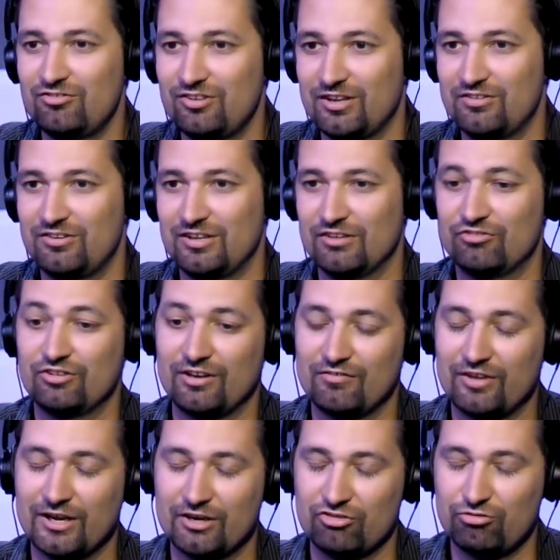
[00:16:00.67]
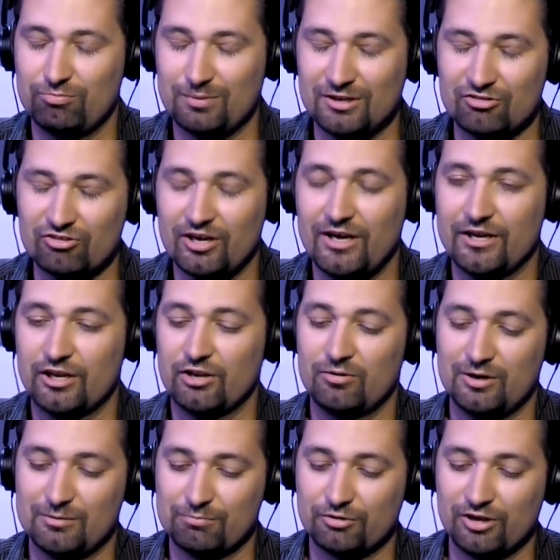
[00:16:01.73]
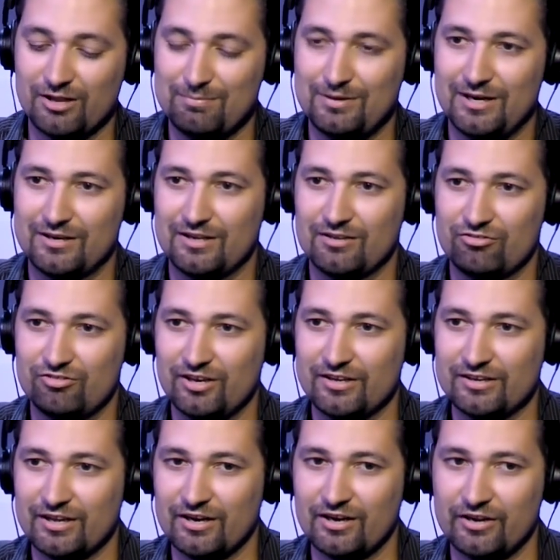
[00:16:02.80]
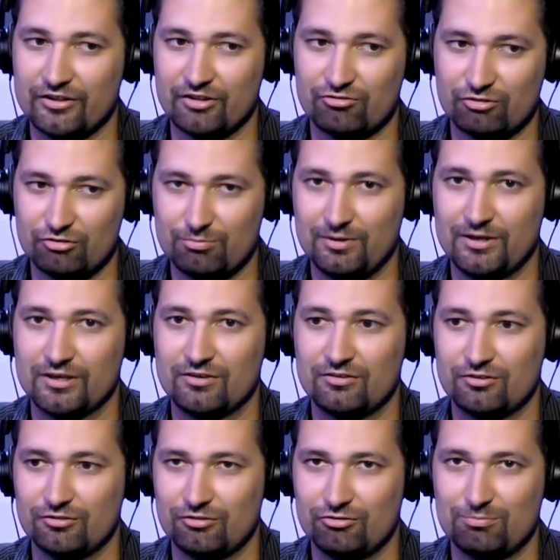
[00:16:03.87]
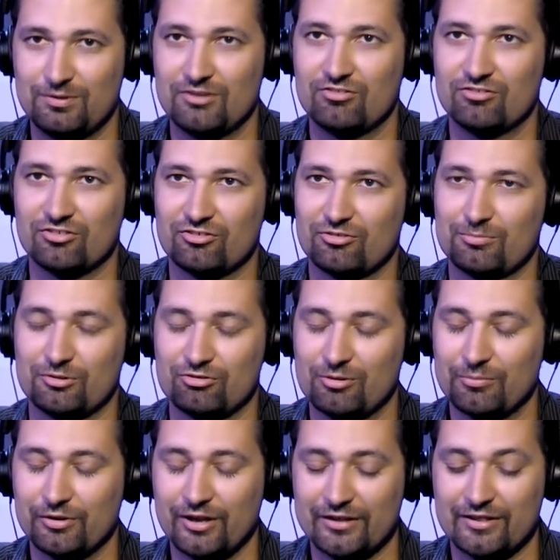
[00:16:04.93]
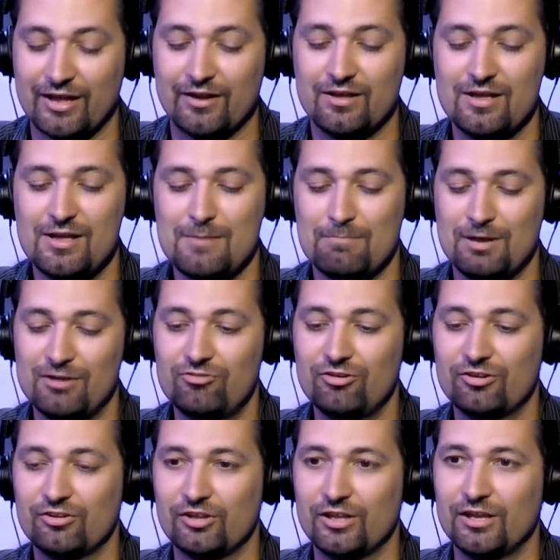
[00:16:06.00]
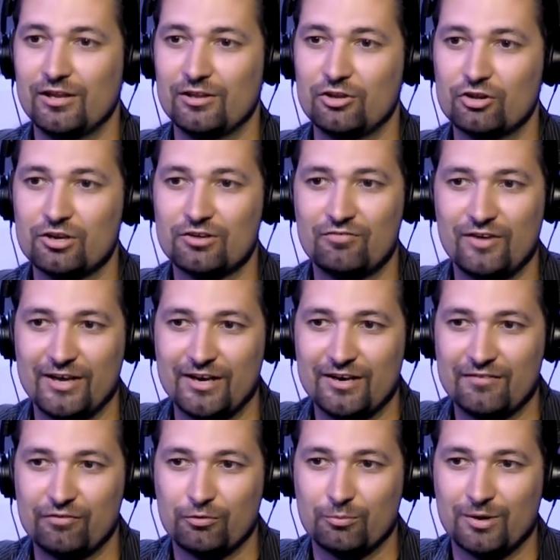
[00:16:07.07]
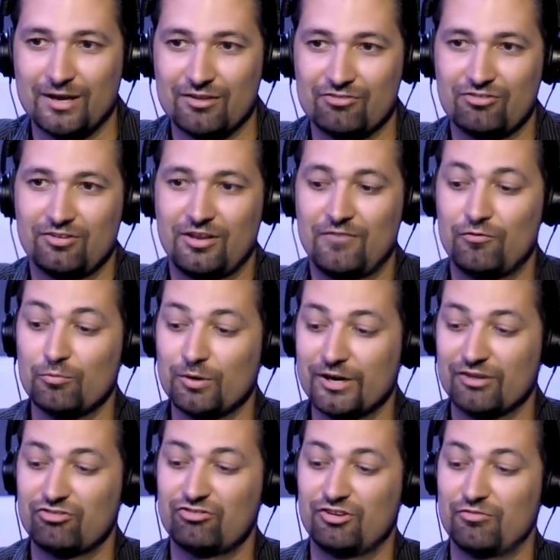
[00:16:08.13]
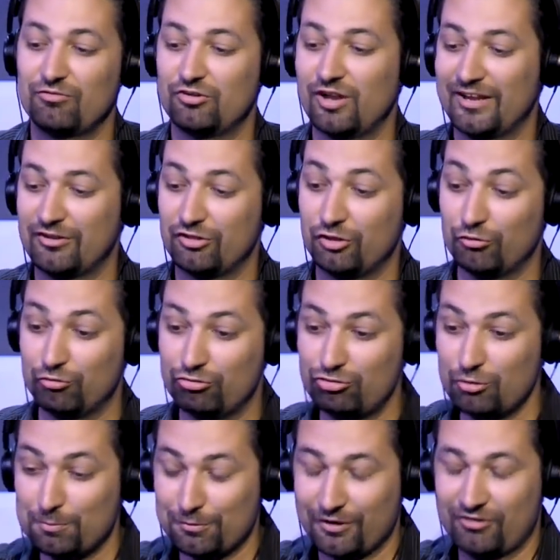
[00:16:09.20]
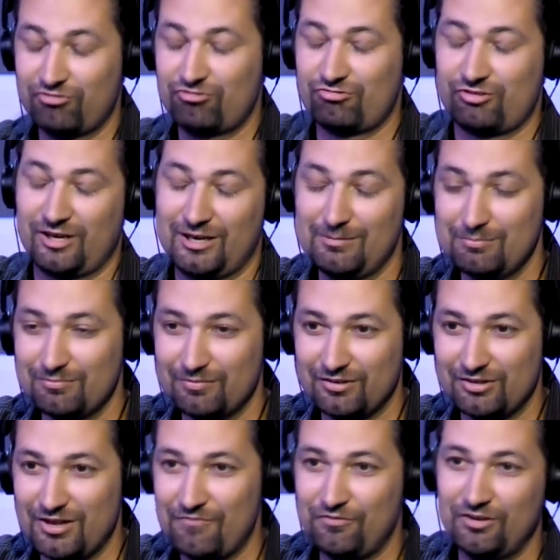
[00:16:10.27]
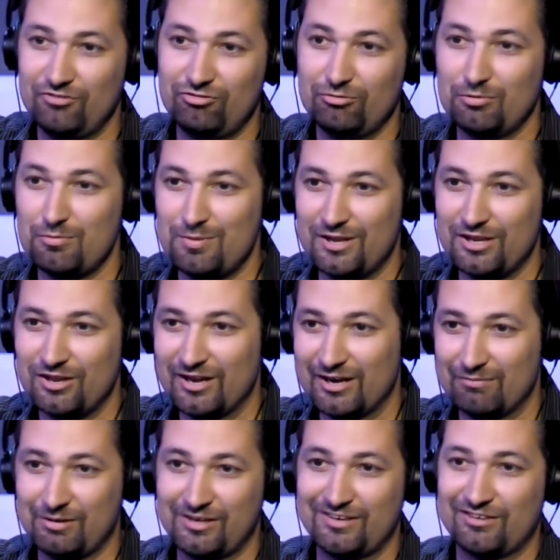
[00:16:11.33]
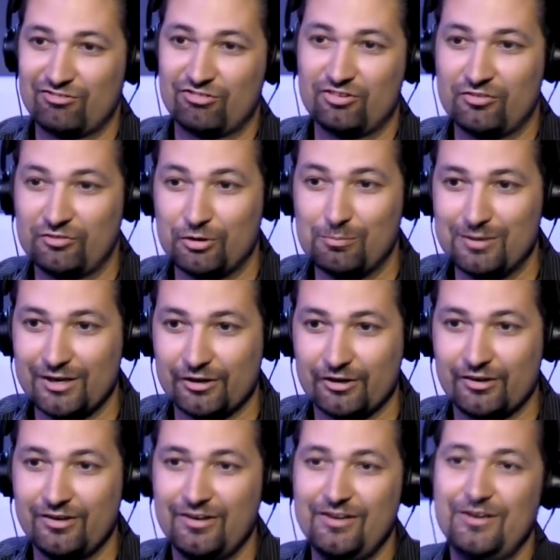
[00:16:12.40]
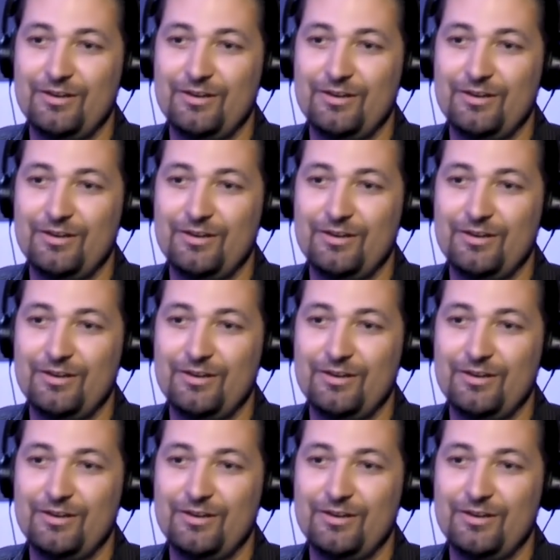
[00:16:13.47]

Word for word: sentience, and I've got a speech audio on prolifepodcast.net right. on this, responding to speciesism or something like that. Basically, you can define it different ways. If you want to, like the super extreme definition would be you got to recognize yourself in a mirror,